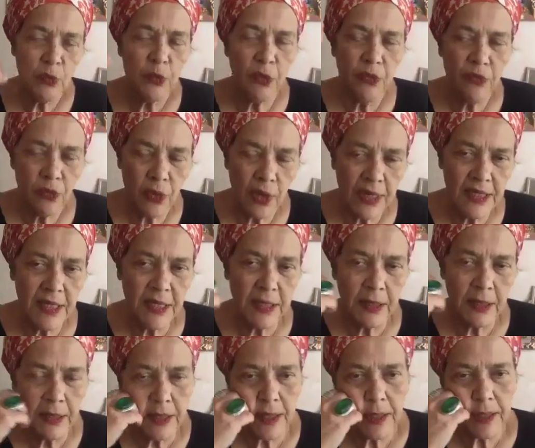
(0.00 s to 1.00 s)
of writing
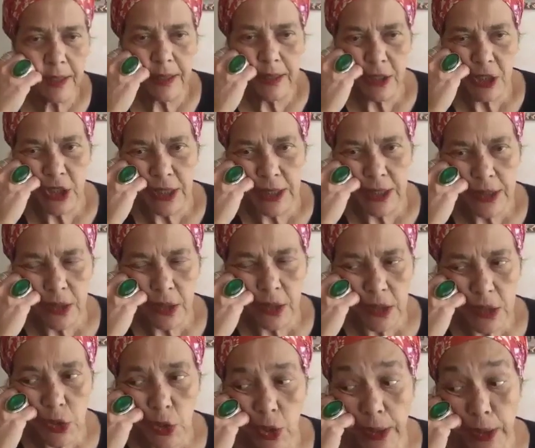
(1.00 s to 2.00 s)
in English and so
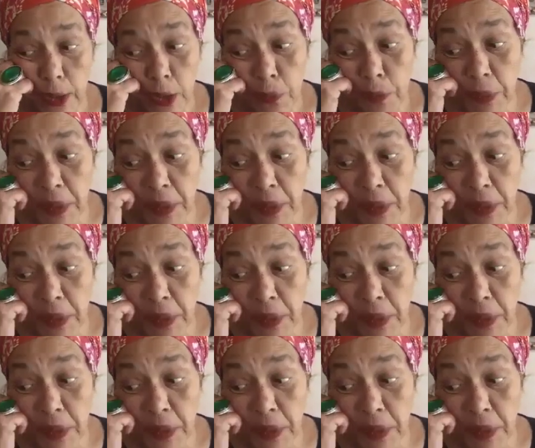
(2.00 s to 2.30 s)
on. So I got my